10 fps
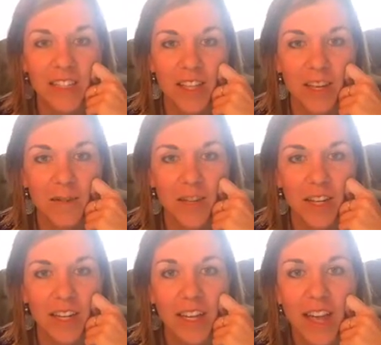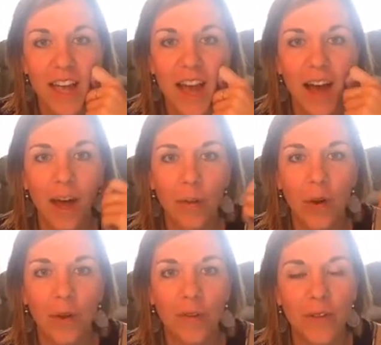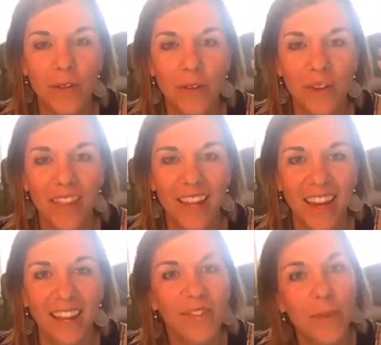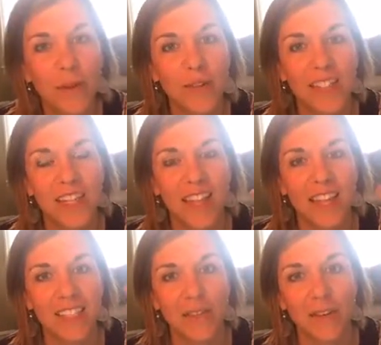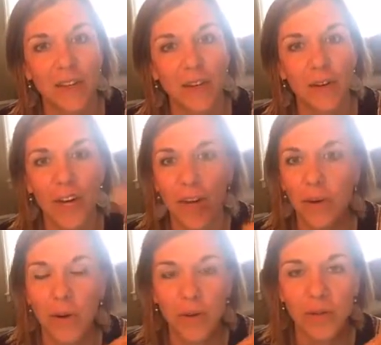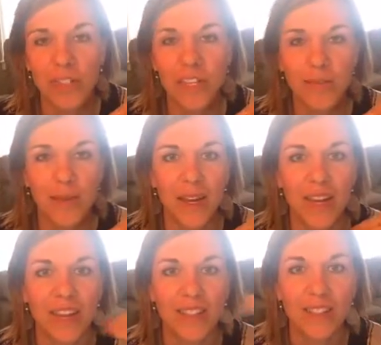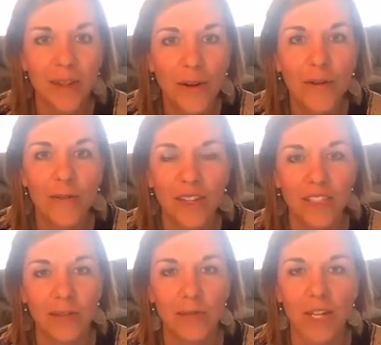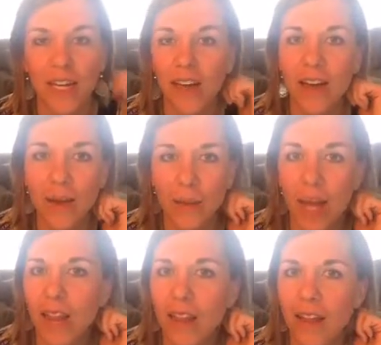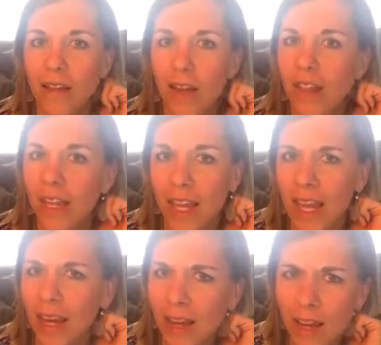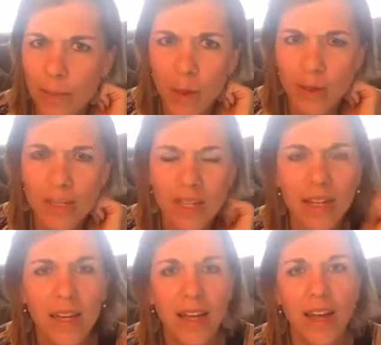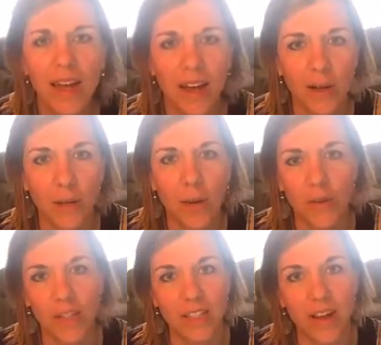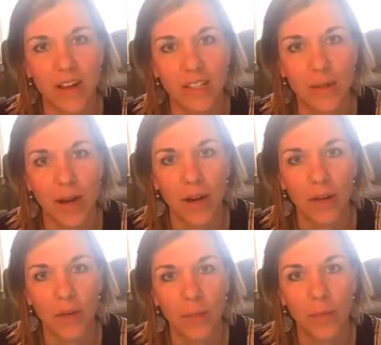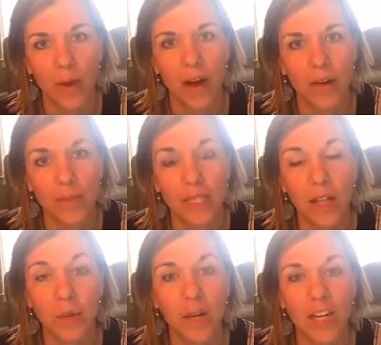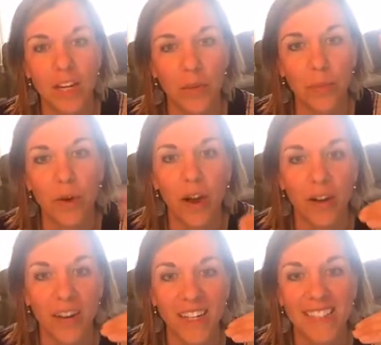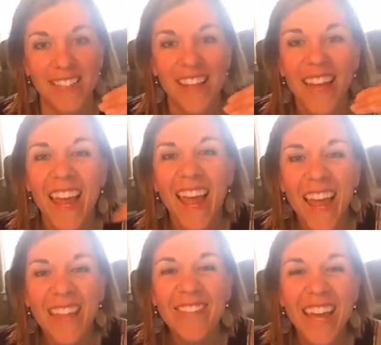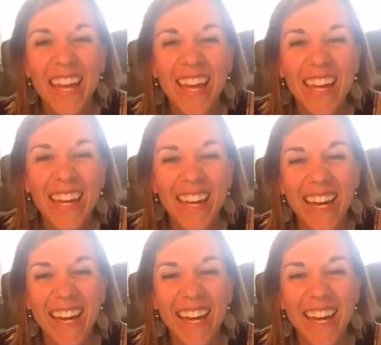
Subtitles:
that you've done. All of you that have posted like different great quotes has been so fun to read. I think Anna had posted a quote that talked about celebrating your progress. Hey, Megan!